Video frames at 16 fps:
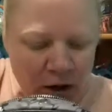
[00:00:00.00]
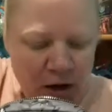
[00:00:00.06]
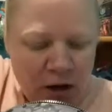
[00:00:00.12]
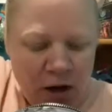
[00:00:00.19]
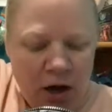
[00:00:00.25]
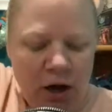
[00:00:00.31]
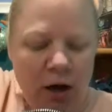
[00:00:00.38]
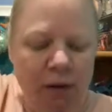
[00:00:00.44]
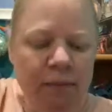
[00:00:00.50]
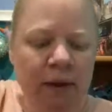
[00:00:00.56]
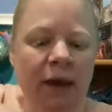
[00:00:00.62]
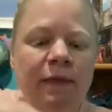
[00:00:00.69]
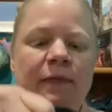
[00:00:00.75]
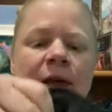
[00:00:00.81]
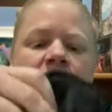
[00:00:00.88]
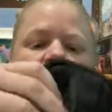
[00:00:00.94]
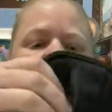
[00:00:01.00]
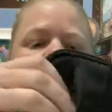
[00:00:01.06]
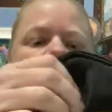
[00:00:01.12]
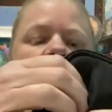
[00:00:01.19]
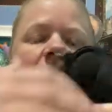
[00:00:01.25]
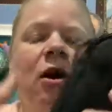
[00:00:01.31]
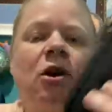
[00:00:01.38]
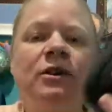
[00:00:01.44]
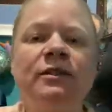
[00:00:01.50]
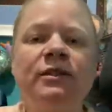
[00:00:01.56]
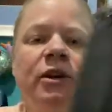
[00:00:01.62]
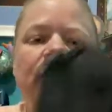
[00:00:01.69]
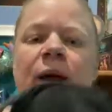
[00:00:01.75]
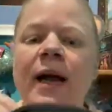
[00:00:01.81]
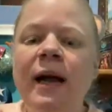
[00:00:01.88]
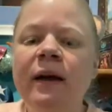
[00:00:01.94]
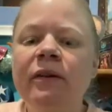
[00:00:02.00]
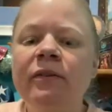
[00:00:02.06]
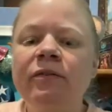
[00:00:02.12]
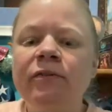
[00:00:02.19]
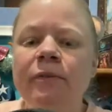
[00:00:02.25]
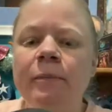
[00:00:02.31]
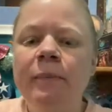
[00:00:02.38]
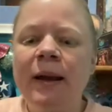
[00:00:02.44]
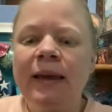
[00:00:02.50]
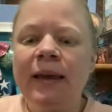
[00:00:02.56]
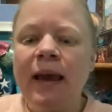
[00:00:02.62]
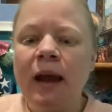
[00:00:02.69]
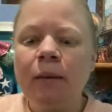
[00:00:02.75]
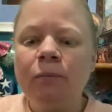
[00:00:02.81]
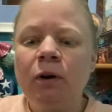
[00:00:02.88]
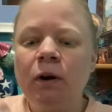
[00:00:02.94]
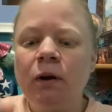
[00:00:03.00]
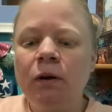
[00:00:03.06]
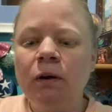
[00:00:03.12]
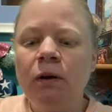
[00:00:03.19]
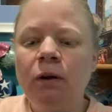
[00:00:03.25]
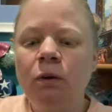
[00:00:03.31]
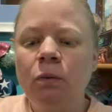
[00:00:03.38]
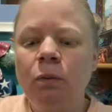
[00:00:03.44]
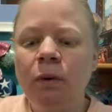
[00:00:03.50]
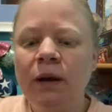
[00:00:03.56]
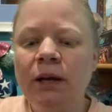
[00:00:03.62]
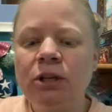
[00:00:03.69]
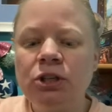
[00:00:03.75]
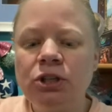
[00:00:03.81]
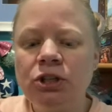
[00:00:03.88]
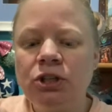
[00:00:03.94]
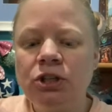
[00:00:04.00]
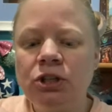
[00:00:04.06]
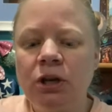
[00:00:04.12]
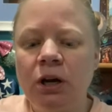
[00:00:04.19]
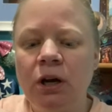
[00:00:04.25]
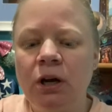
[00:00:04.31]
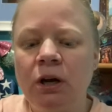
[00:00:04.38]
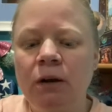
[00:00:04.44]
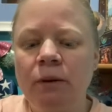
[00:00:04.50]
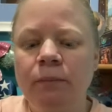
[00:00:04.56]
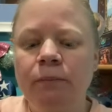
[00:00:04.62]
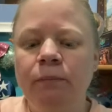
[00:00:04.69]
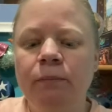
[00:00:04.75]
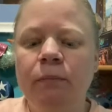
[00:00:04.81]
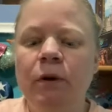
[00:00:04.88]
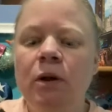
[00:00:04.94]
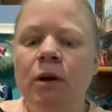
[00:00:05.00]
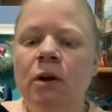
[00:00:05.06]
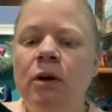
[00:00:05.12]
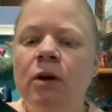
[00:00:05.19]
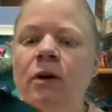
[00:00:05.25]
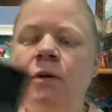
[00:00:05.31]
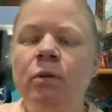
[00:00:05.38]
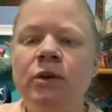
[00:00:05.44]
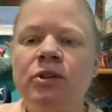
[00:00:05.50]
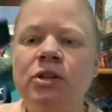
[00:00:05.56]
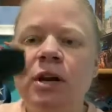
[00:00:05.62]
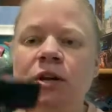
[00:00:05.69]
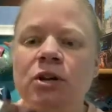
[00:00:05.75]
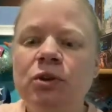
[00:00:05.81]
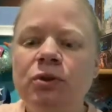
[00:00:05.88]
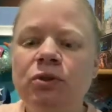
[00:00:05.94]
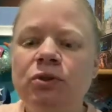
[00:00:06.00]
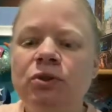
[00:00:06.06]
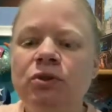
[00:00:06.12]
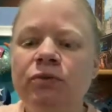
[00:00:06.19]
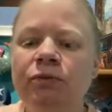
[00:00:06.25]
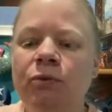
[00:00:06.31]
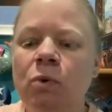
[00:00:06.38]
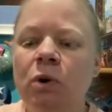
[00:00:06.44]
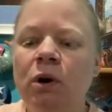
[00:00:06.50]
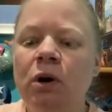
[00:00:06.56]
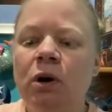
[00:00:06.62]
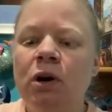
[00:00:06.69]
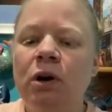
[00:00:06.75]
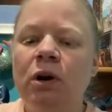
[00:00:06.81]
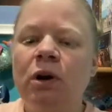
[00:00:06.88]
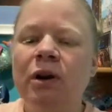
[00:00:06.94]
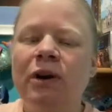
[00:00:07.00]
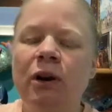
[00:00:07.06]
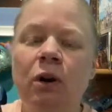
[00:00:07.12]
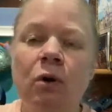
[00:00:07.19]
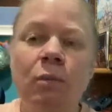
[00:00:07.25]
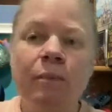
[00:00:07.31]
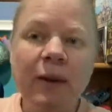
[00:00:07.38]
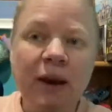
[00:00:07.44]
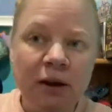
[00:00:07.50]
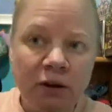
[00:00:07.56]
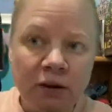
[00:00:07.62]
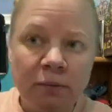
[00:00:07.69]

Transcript: And then I also have my camera, which which I use for, you know, better